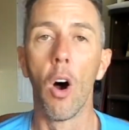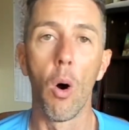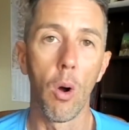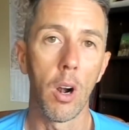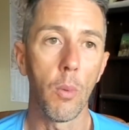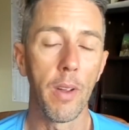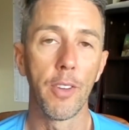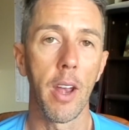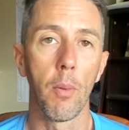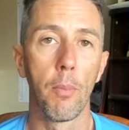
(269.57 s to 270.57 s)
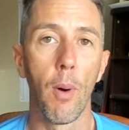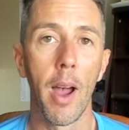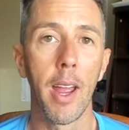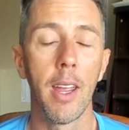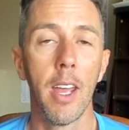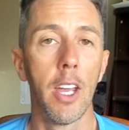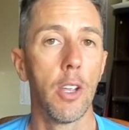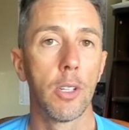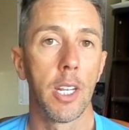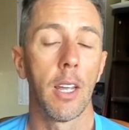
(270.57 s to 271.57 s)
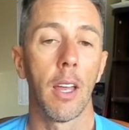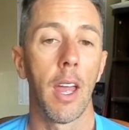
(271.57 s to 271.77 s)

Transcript: Or we've done it by using